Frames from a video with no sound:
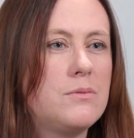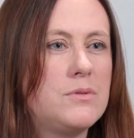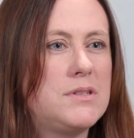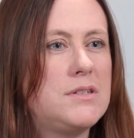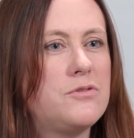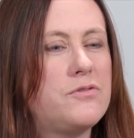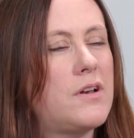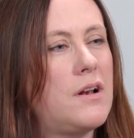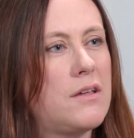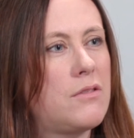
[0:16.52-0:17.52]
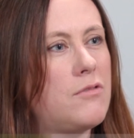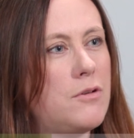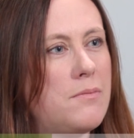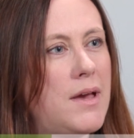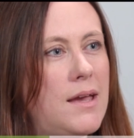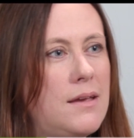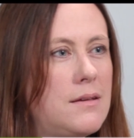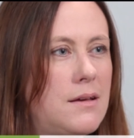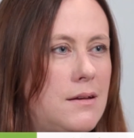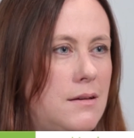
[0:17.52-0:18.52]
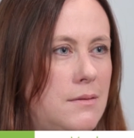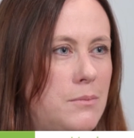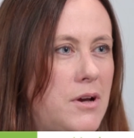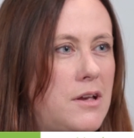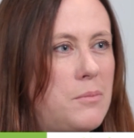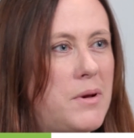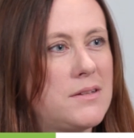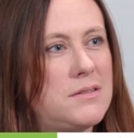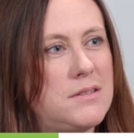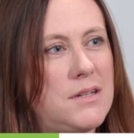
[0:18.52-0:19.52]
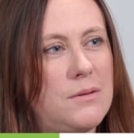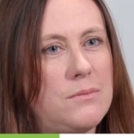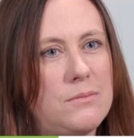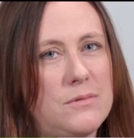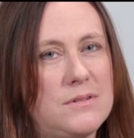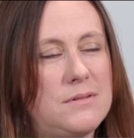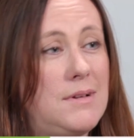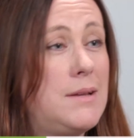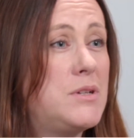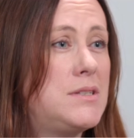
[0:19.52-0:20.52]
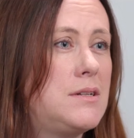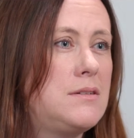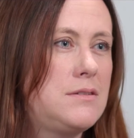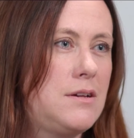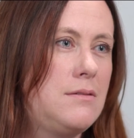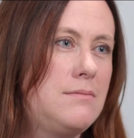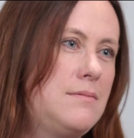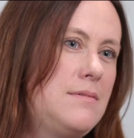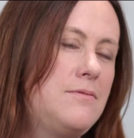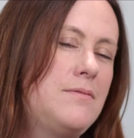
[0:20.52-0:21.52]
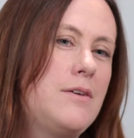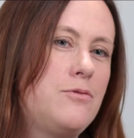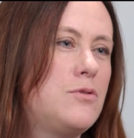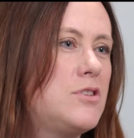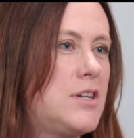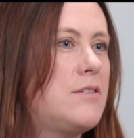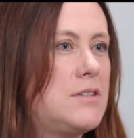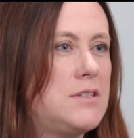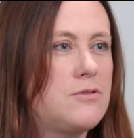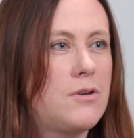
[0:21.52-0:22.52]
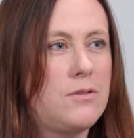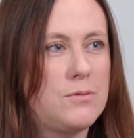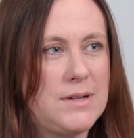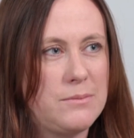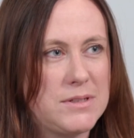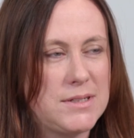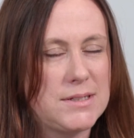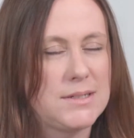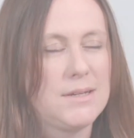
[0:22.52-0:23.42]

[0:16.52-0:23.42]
was still funneling through me and my capacity was limited, so therefore the charity's growth was limited.